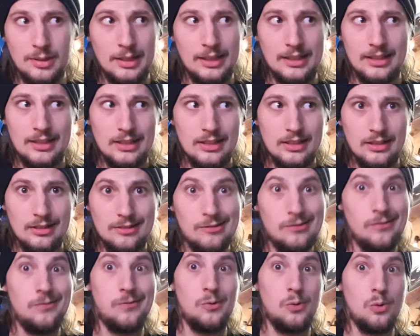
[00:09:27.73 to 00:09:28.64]
I'm like,
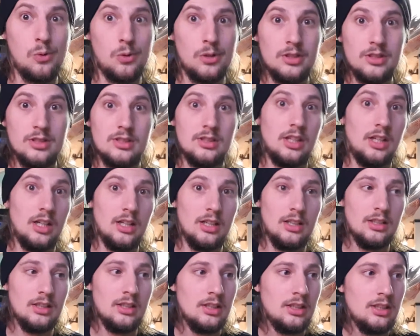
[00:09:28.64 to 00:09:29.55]
of course,
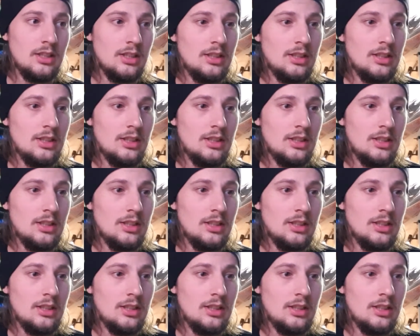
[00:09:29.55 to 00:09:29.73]
duh.